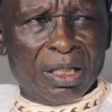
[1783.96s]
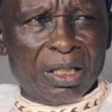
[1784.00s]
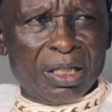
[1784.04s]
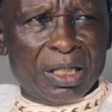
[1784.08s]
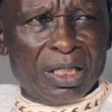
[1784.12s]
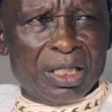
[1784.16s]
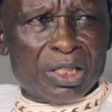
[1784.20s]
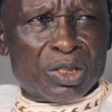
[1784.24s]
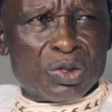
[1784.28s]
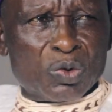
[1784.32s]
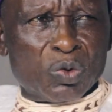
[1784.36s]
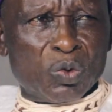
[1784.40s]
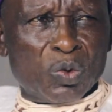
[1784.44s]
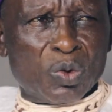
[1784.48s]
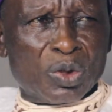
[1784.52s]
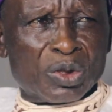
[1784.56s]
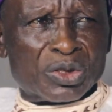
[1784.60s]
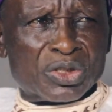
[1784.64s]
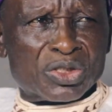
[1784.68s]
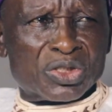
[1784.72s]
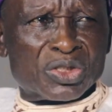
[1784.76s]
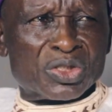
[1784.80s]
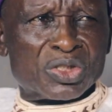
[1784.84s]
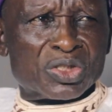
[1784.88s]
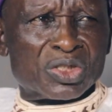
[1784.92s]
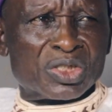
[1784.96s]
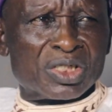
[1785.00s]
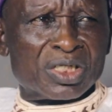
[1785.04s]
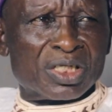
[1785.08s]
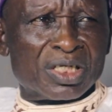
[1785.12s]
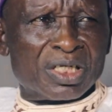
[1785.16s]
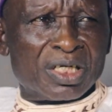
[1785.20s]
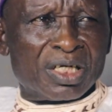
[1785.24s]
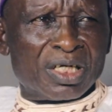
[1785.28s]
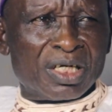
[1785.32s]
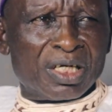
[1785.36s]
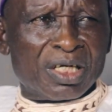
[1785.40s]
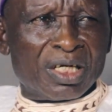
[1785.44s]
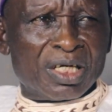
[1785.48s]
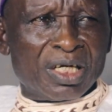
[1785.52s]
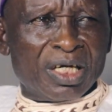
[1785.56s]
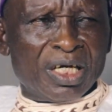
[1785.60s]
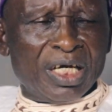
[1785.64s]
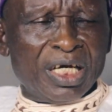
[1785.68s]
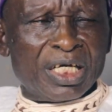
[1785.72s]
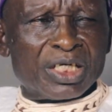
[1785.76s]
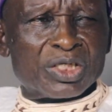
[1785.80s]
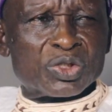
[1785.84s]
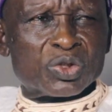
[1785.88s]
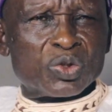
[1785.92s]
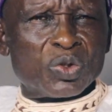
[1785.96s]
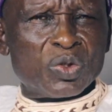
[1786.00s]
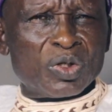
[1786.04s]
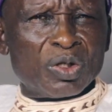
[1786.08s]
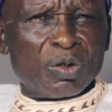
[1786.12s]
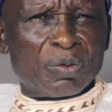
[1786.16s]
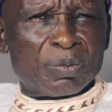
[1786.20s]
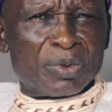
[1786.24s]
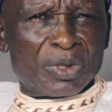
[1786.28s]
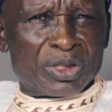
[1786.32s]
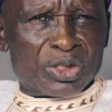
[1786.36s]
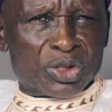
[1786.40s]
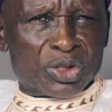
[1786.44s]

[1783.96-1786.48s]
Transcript: it was a son of the